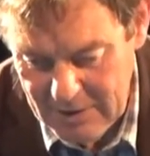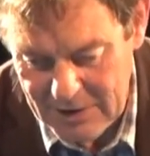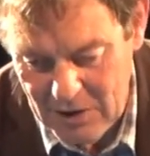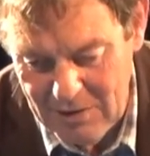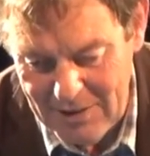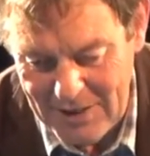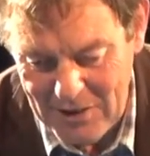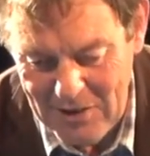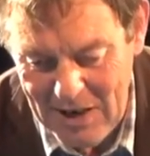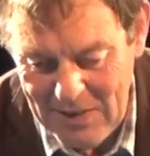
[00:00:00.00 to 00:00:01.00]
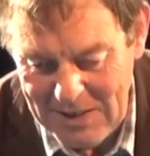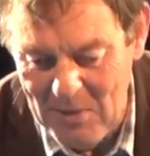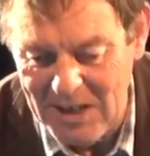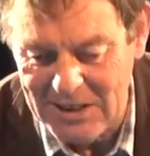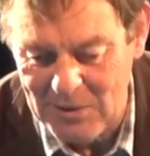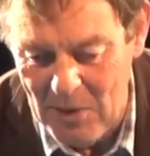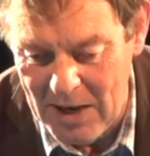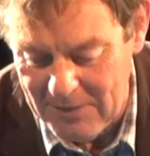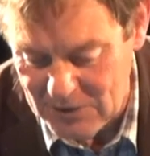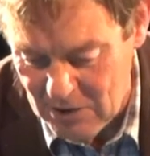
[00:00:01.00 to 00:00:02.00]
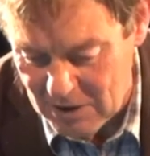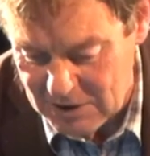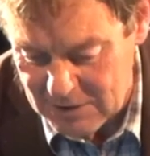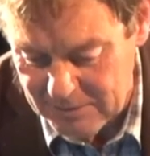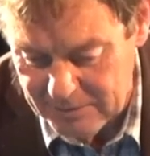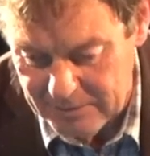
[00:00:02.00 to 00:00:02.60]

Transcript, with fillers: They don't, they don't have any money to buy drugs.